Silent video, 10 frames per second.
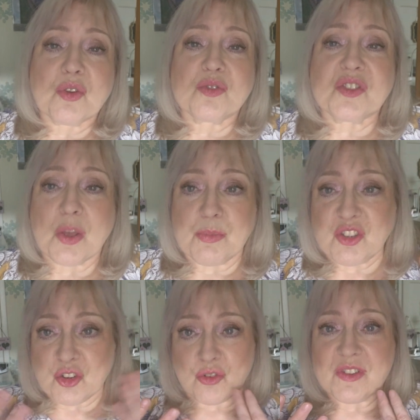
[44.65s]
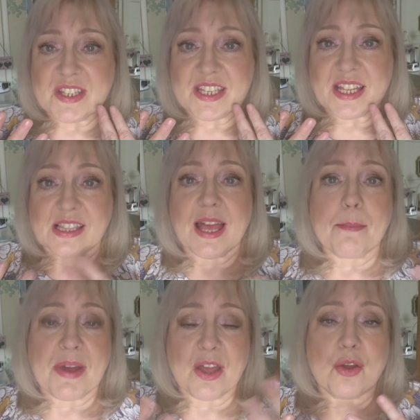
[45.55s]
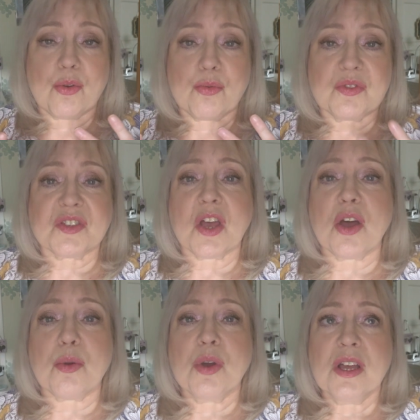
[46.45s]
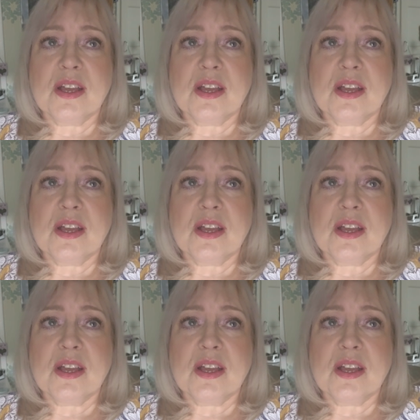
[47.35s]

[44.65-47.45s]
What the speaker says: also maturing skin like my own. So